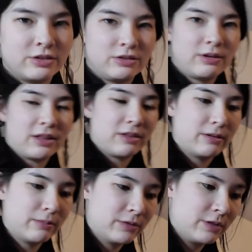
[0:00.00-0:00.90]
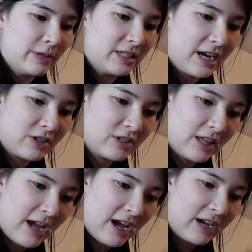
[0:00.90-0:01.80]
to get them to be attached to the
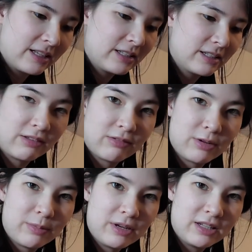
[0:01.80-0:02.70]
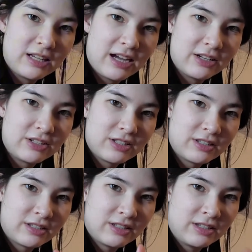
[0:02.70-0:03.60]
hat. They're pretty attached.
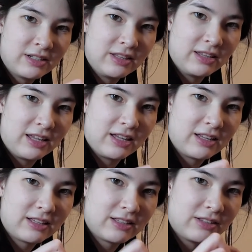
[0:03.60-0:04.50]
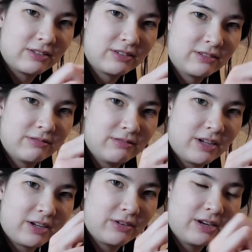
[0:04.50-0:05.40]
Like, they're
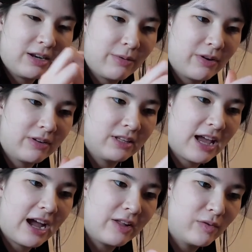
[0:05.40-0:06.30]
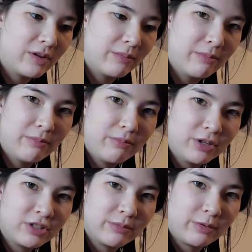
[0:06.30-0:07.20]
not going anywhere. Yeah, you can
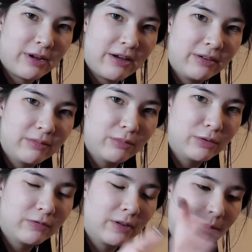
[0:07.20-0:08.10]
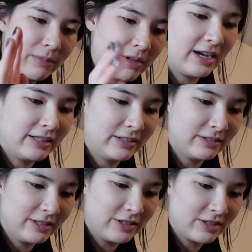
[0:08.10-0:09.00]
push them around and move them. I
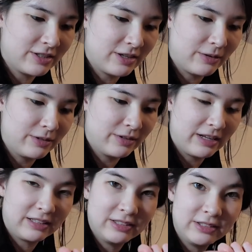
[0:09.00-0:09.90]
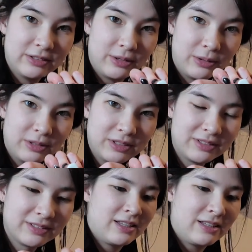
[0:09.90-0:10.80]
literally just sew directly through the hole,
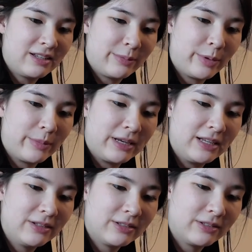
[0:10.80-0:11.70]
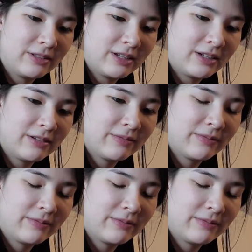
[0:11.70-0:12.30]
put my needle through there.